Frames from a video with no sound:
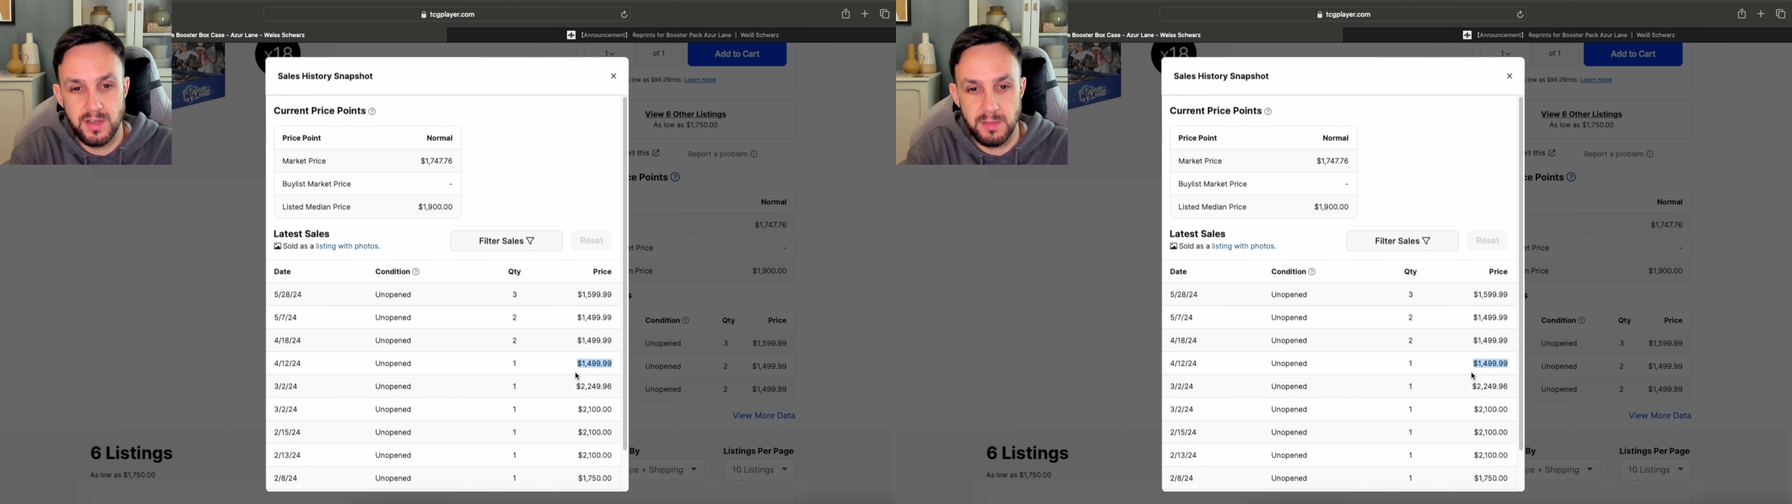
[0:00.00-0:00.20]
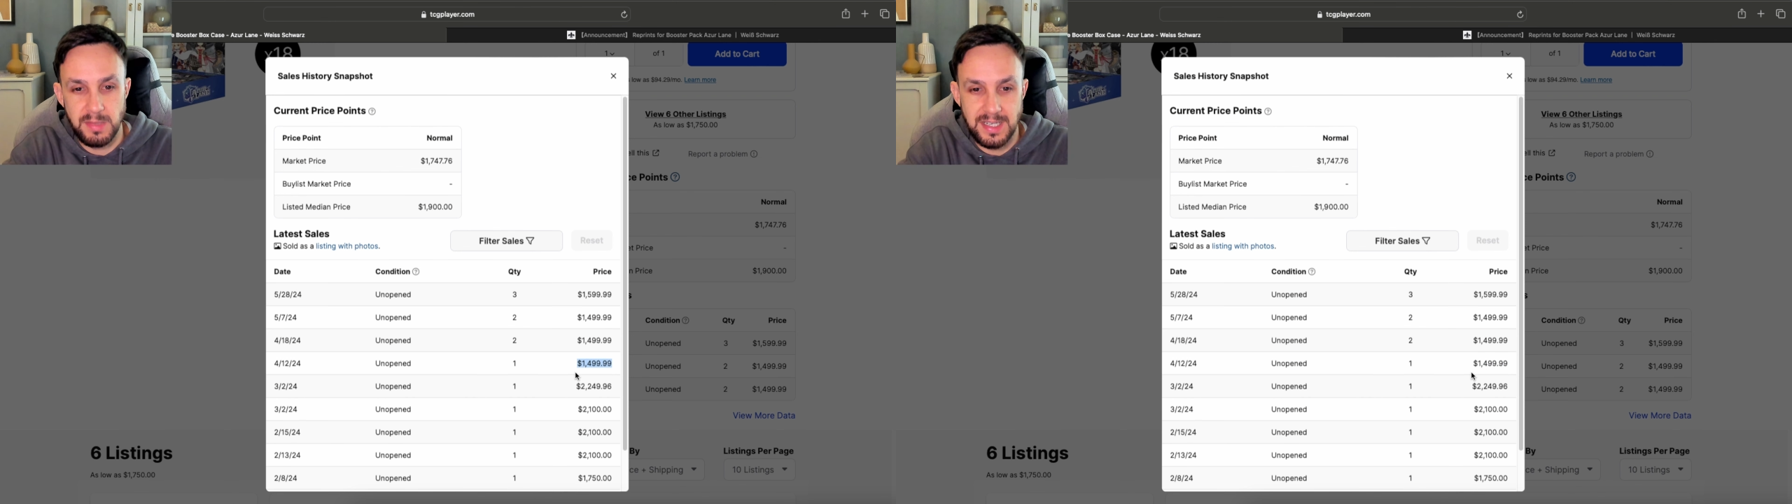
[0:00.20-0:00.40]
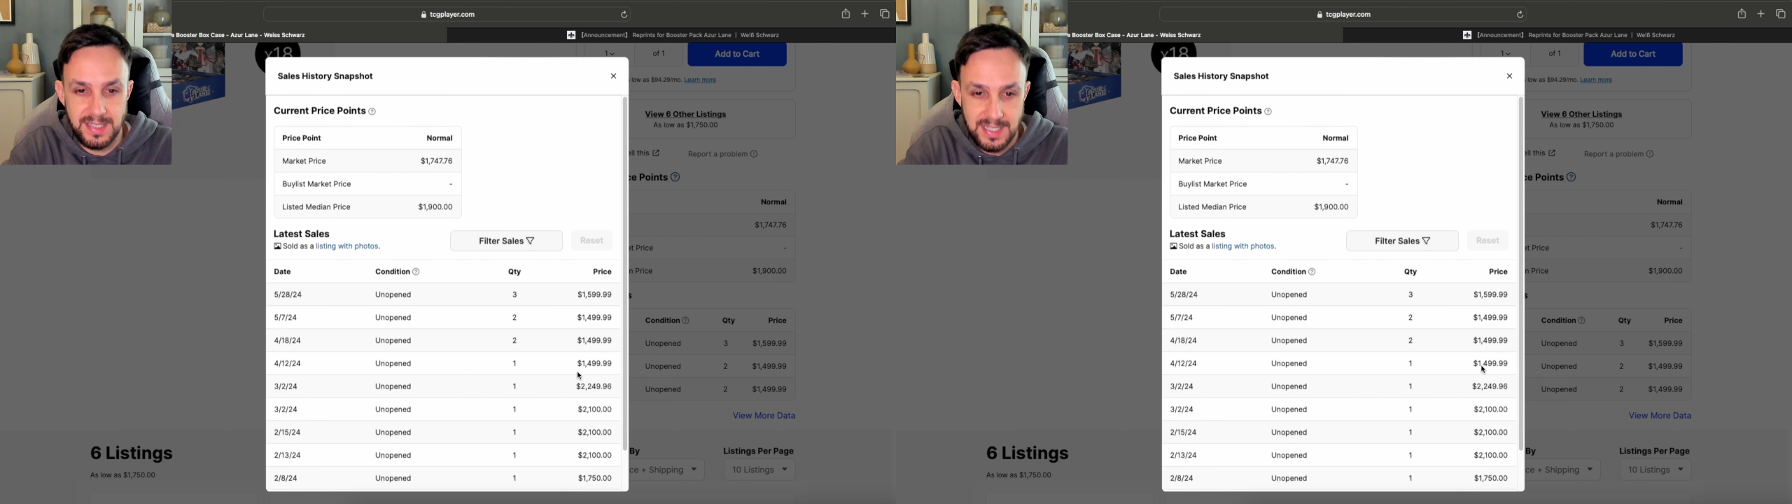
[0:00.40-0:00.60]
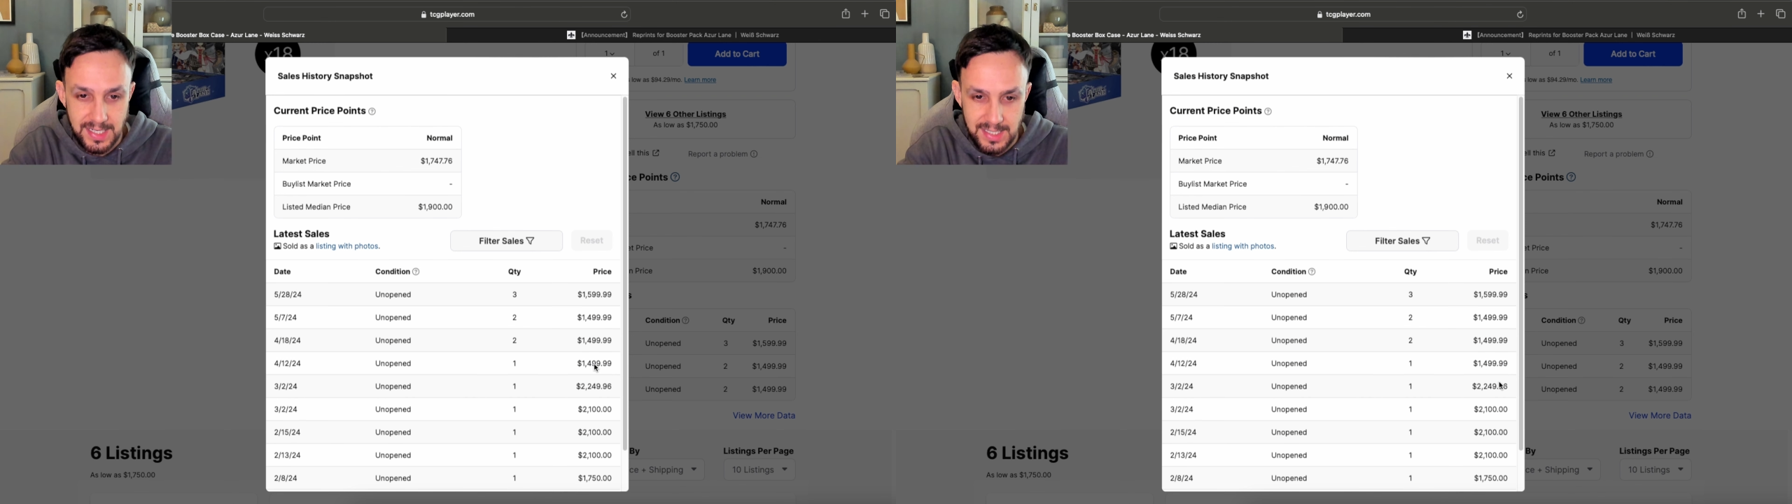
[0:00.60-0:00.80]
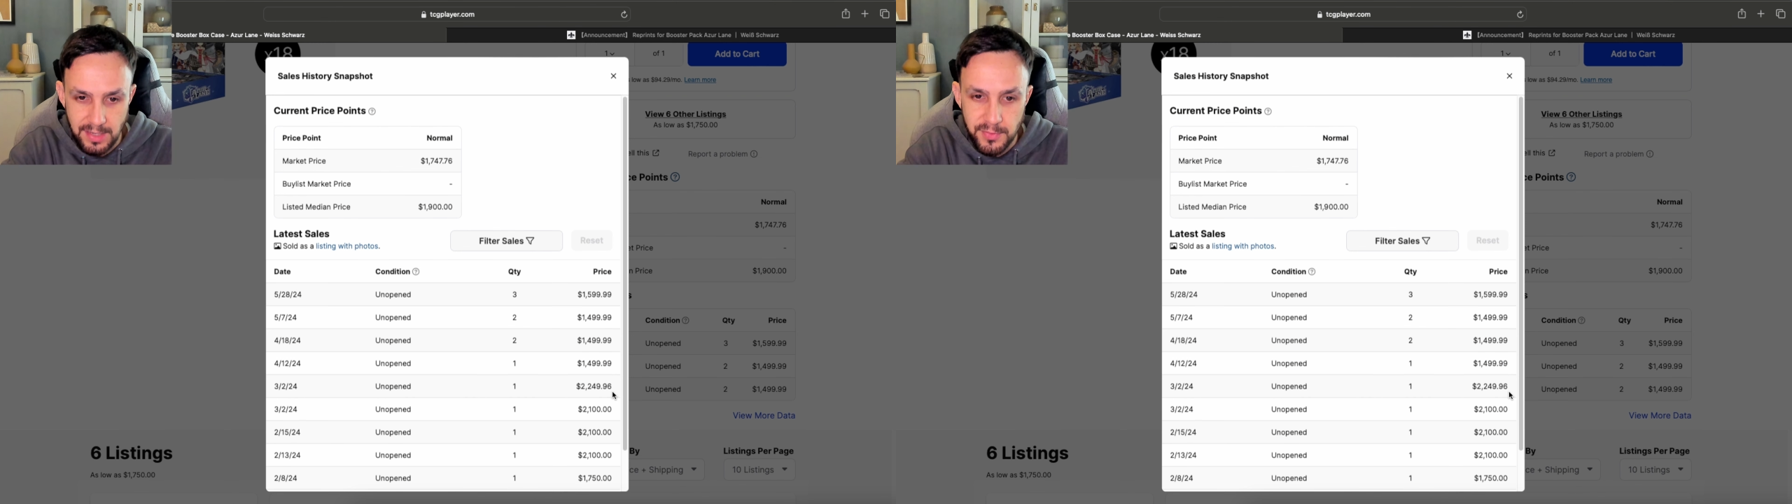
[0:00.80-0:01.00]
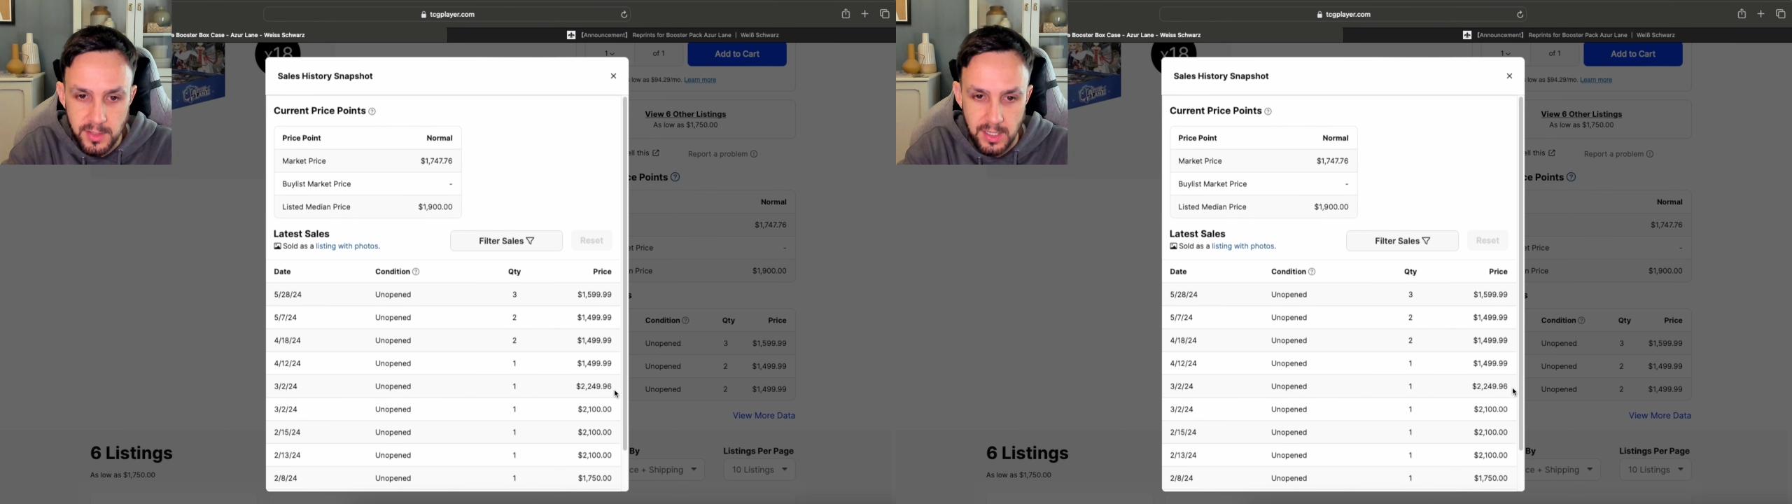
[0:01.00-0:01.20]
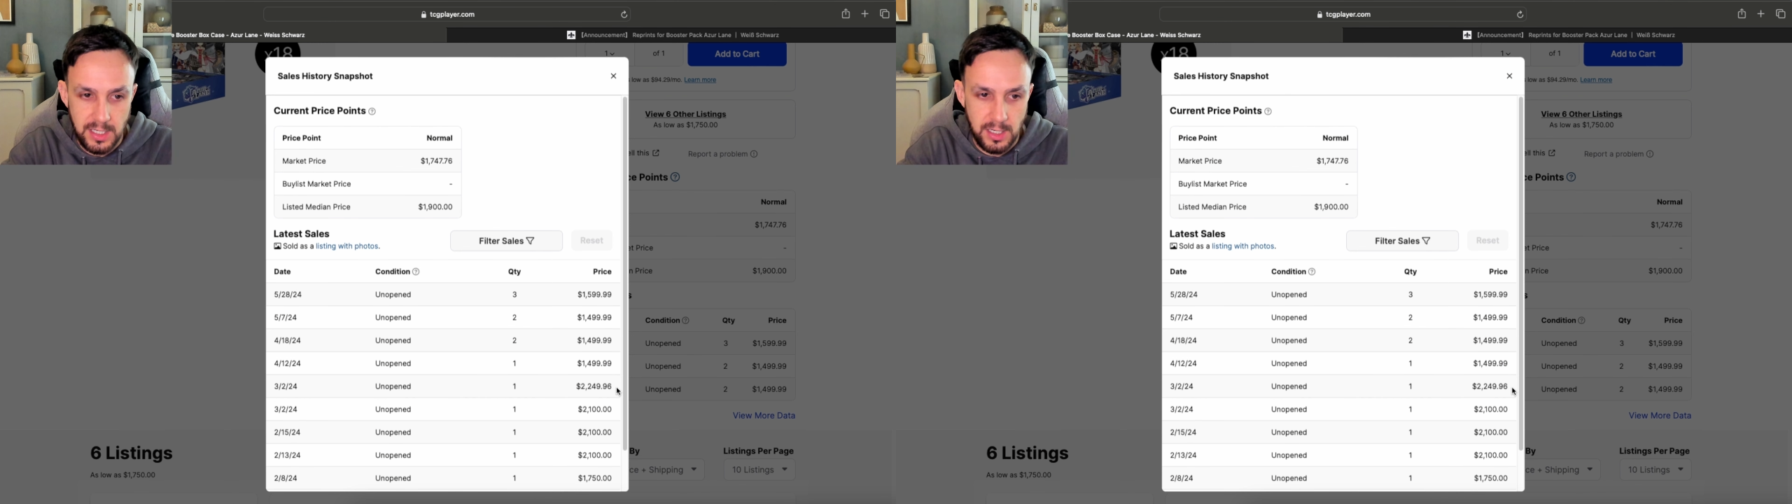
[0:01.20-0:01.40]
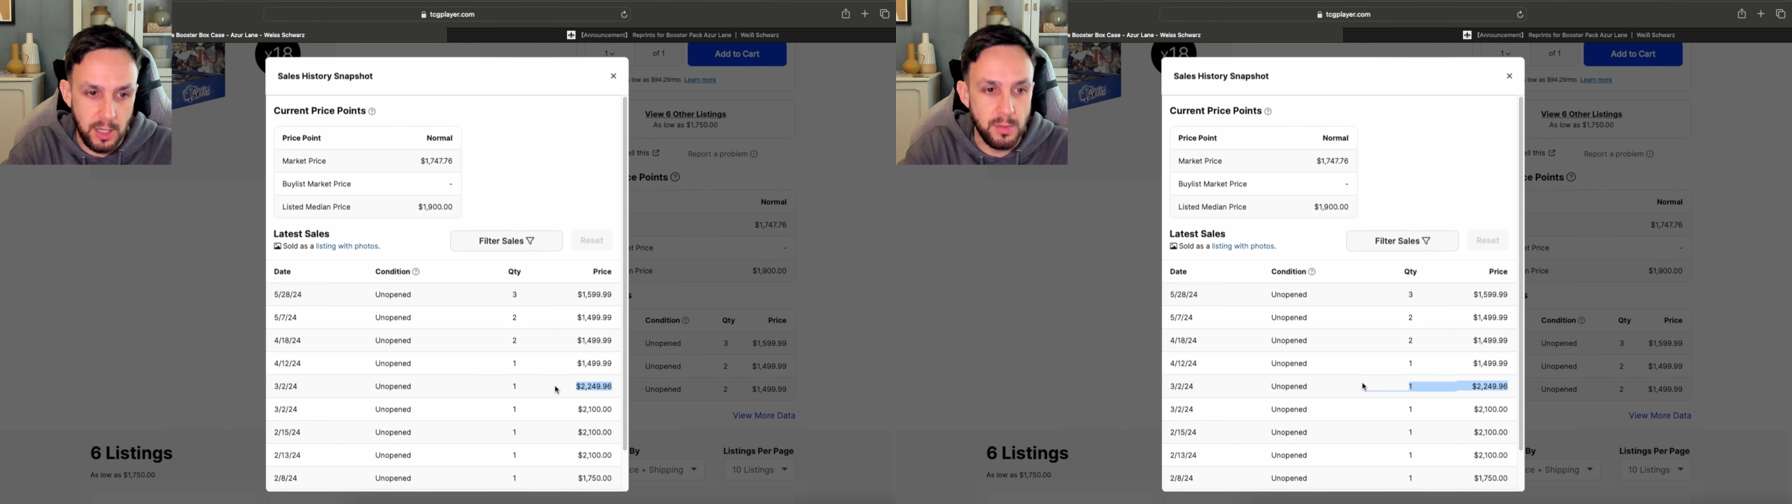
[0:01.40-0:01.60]
I mean, it's significantly
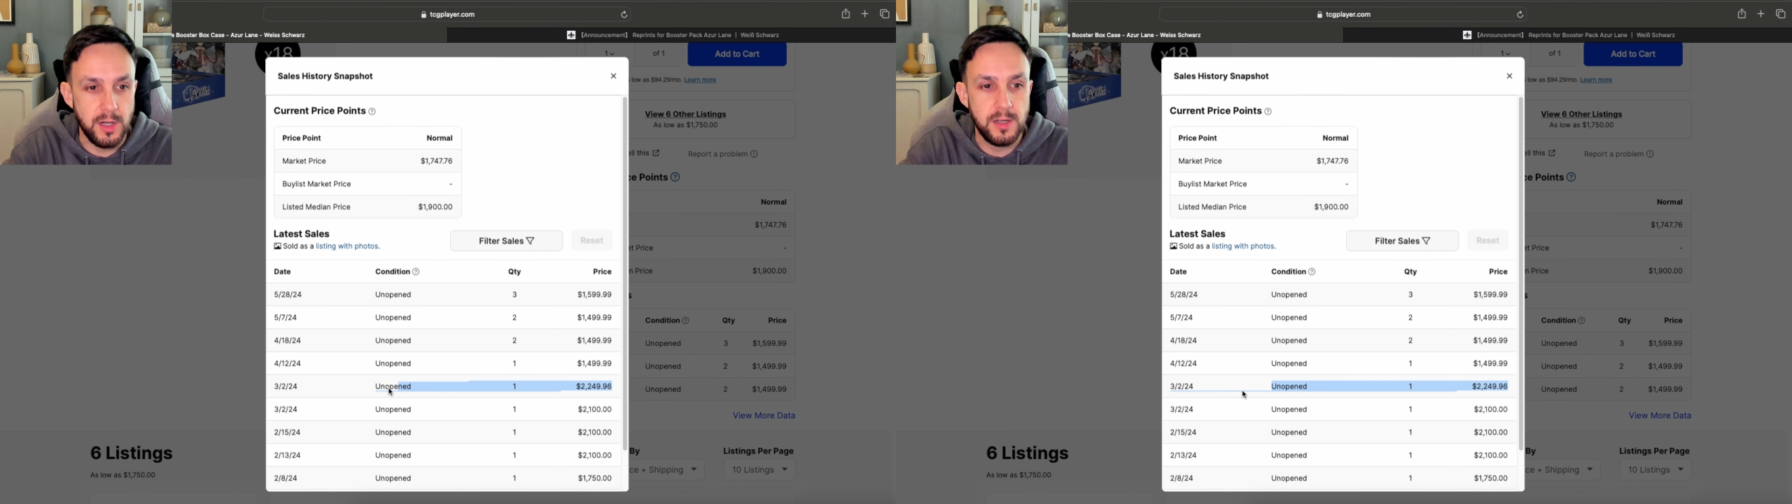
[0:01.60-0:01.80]
lower.